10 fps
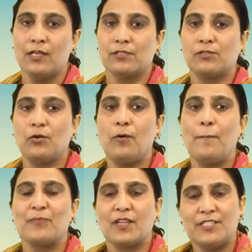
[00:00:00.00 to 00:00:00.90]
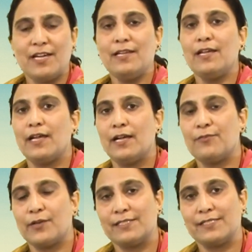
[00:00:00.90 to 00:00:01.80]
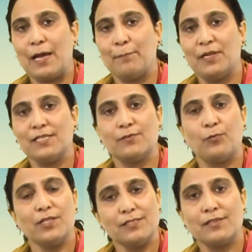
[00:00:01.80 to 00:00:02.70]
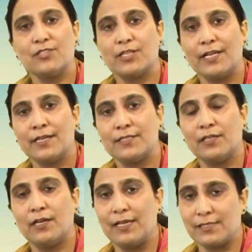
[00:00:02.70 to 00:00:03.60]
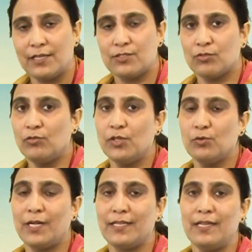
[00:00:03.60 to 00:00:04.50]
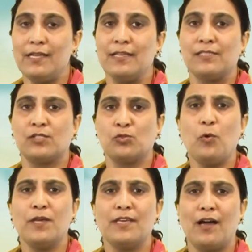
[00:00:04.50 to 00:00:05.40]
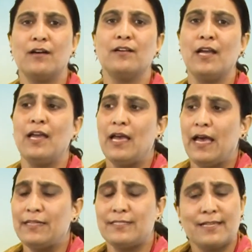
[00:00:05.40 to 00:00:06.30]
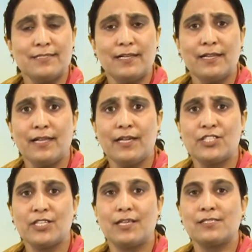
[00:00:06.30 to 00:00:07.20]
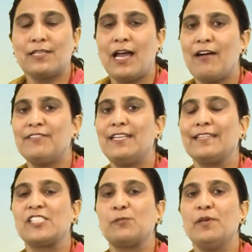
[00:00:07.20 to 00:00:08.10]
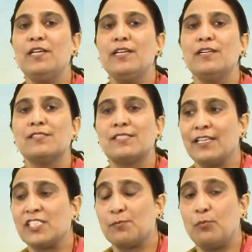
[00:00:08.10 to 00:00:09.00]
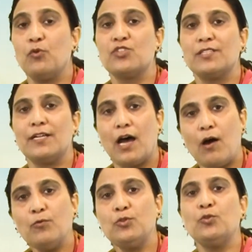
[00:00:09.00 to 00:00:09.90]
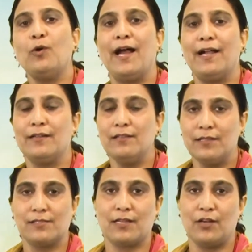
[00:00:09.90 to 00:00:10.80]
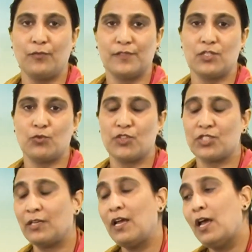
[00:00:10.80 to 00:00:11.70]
So Derry here, for example, is one such character. As I told you, that he is so young and tender in age, he doesn't have that experience and exposure that how to handle this kind of a situation.